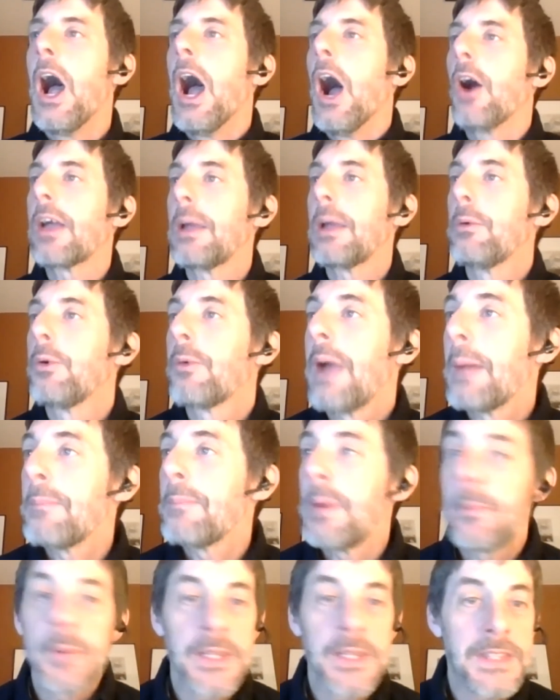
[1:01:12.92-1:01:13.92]
Okay, we'll wrap
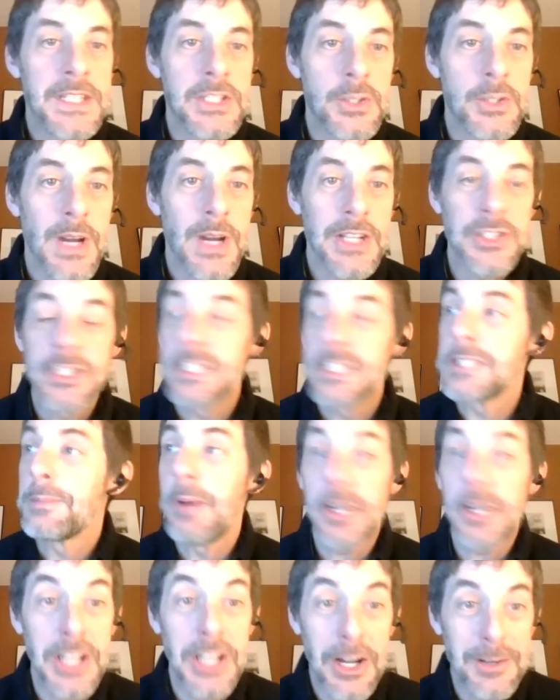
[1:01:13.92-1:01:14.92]
up with this question. It's
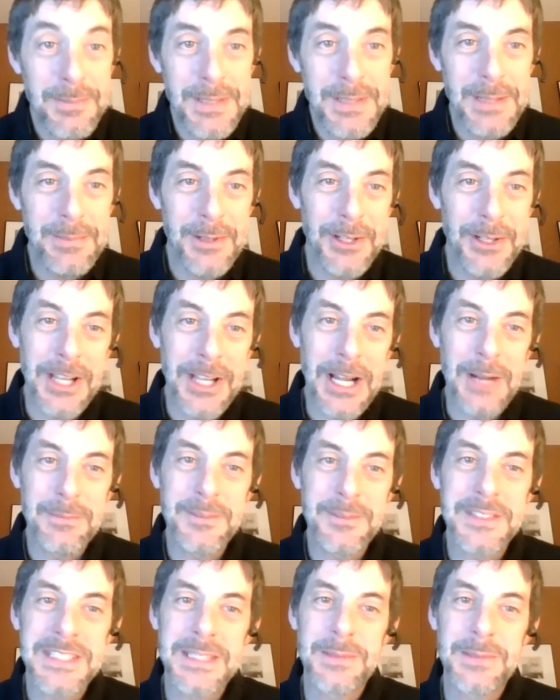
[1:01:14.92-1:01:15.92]
about young people.
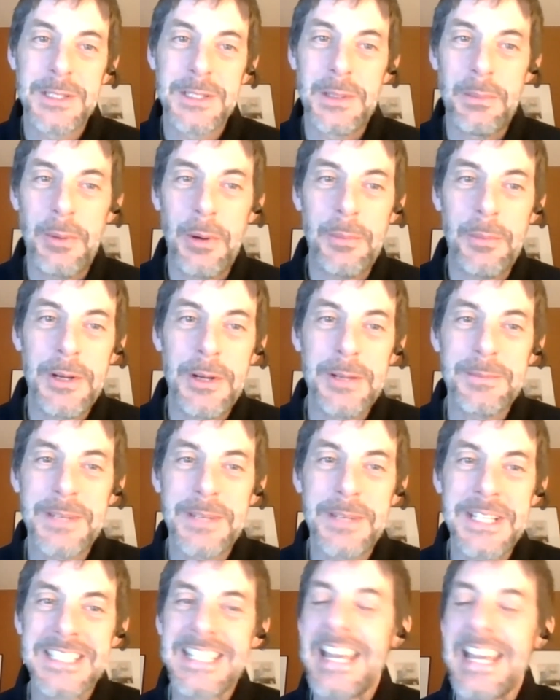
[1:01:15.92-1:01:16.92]
Seems an appropriate
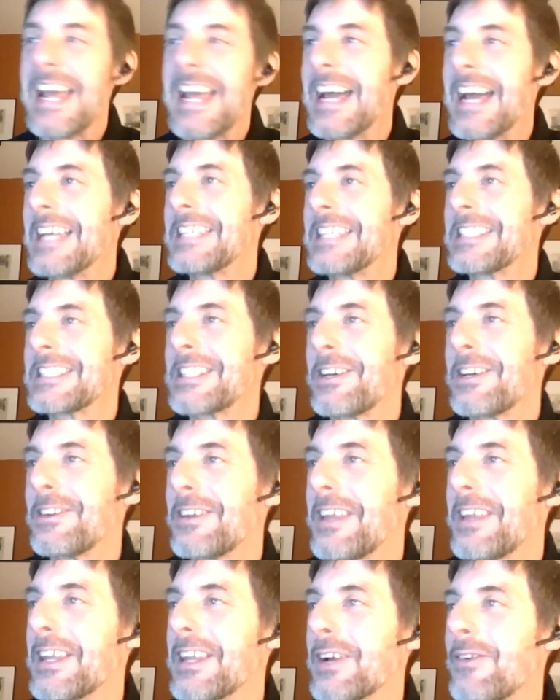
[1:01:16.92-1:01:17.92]
place to end. So
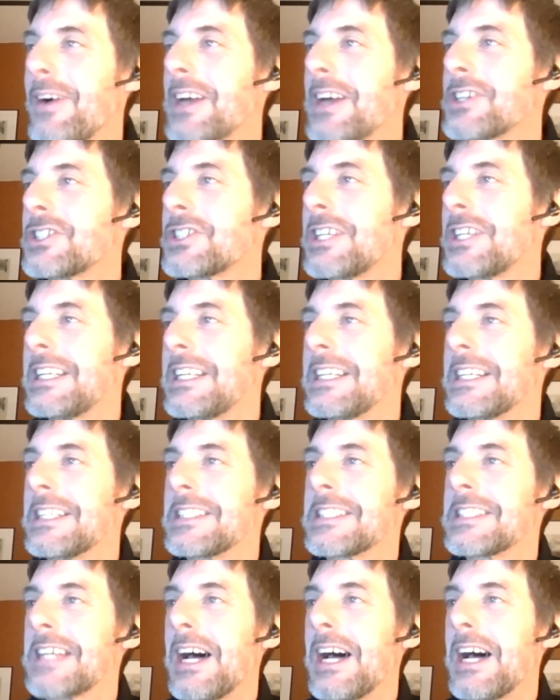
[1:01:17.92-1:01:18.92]
the question
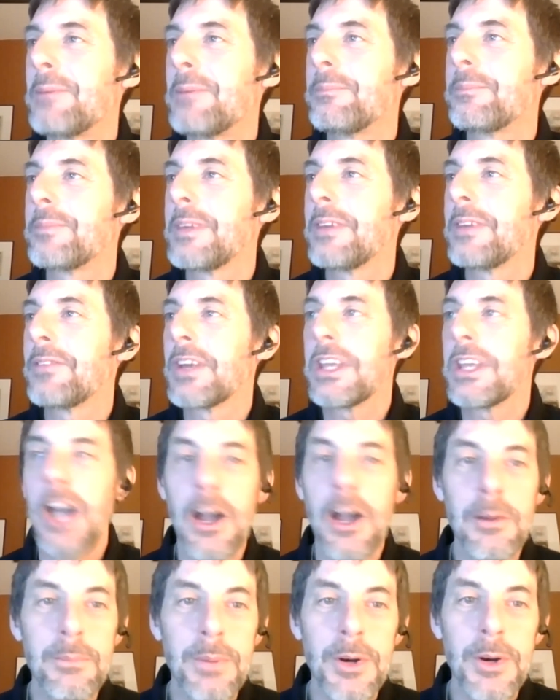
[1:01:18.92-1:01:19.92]
is, if a
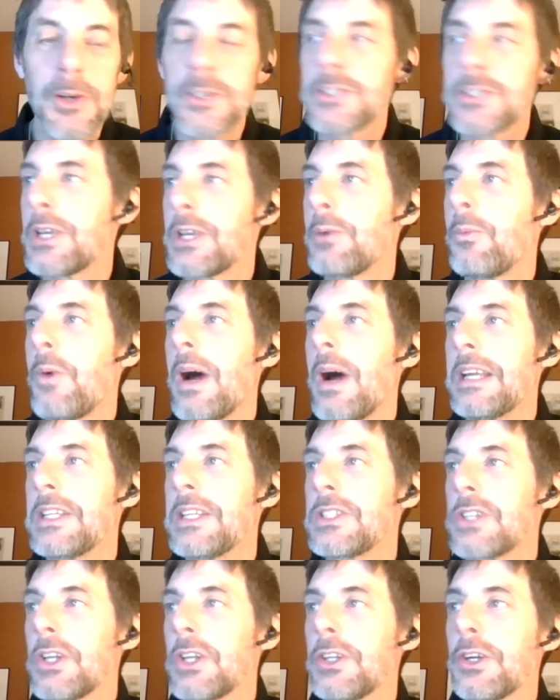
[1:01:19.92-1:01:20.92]
young person
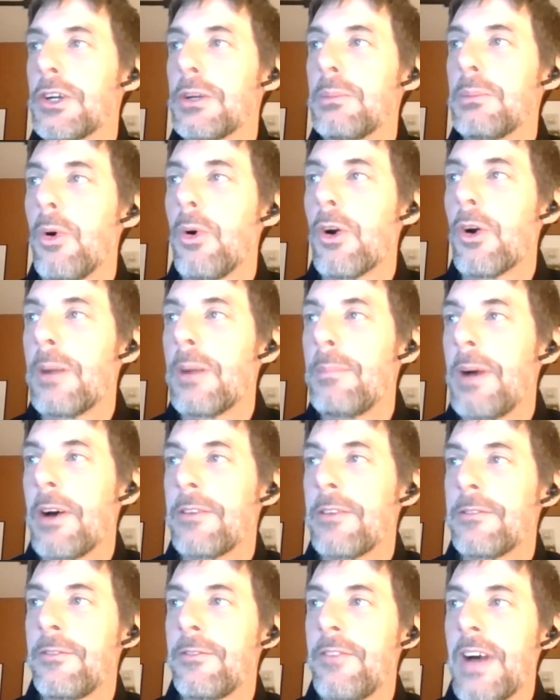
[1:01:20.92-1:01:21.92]
wanted to learn more
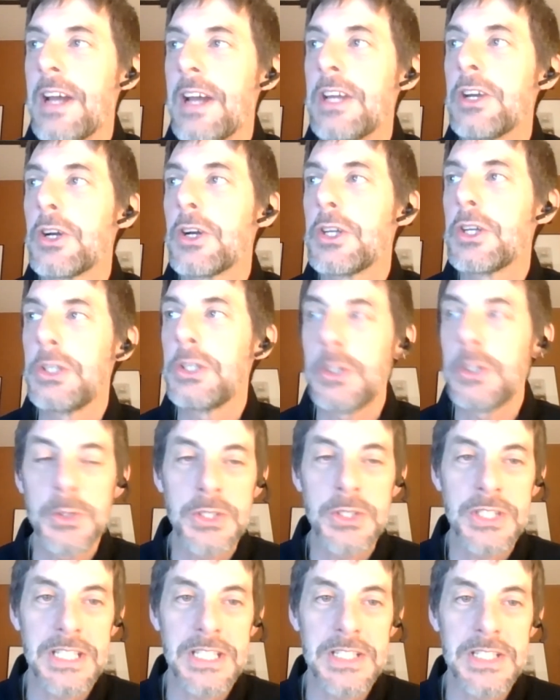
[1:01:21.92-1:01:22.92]
about fire
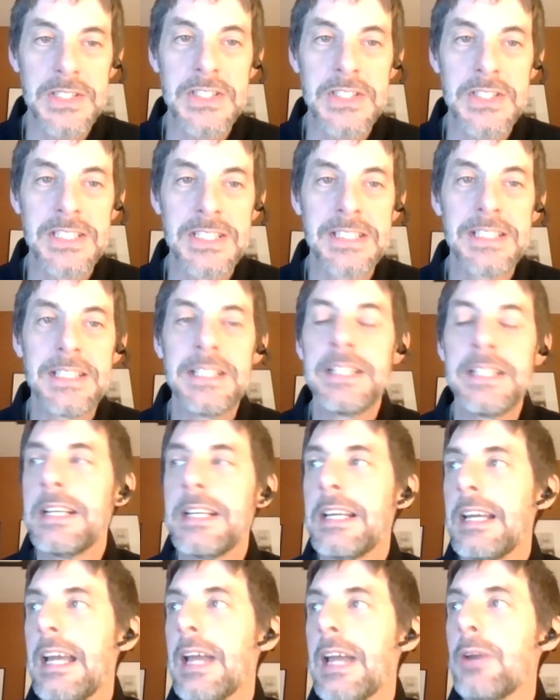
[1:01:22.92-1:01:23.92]
uses
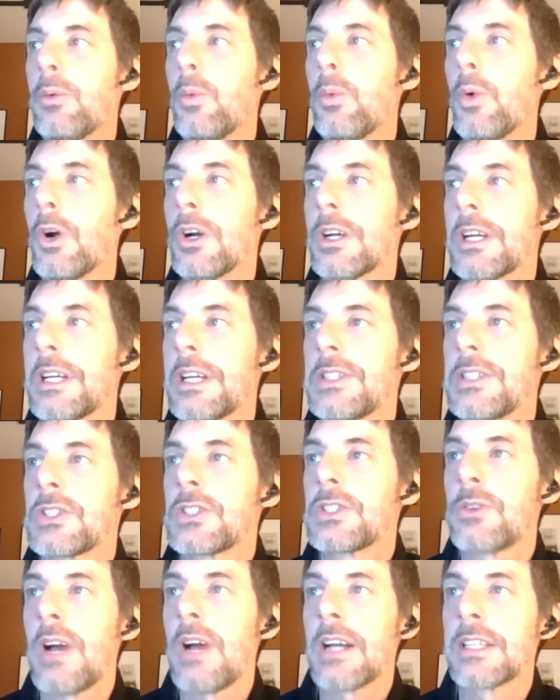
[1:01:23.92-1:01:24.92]
and work
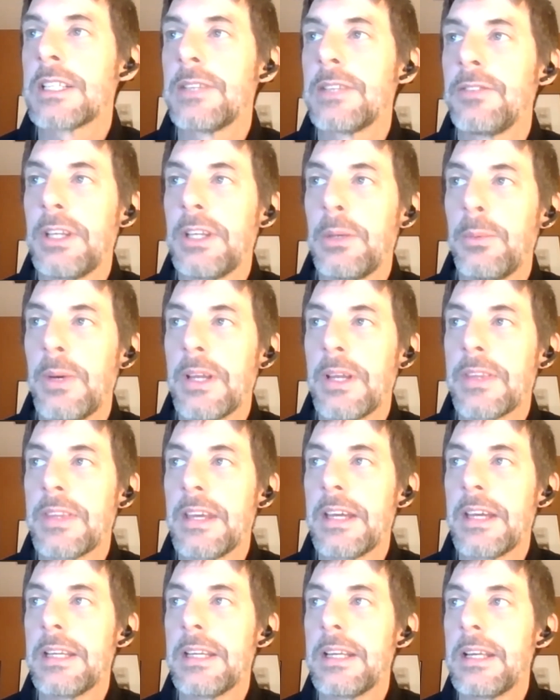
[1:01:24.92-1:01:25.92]
constructively with
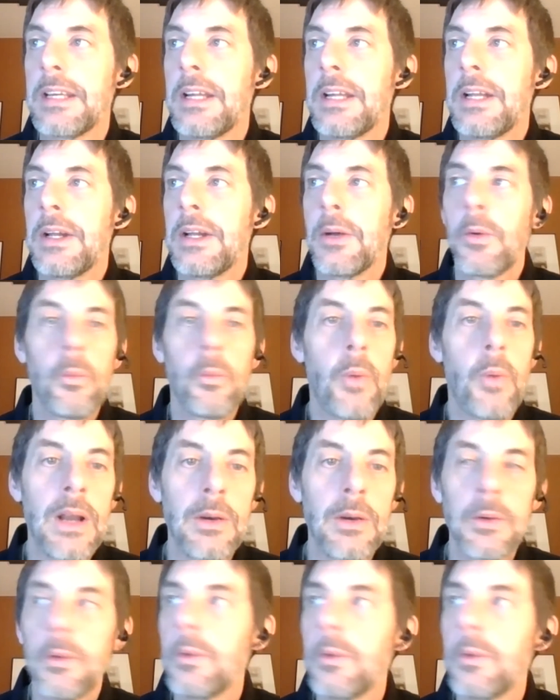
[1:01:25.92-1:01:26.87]
it, what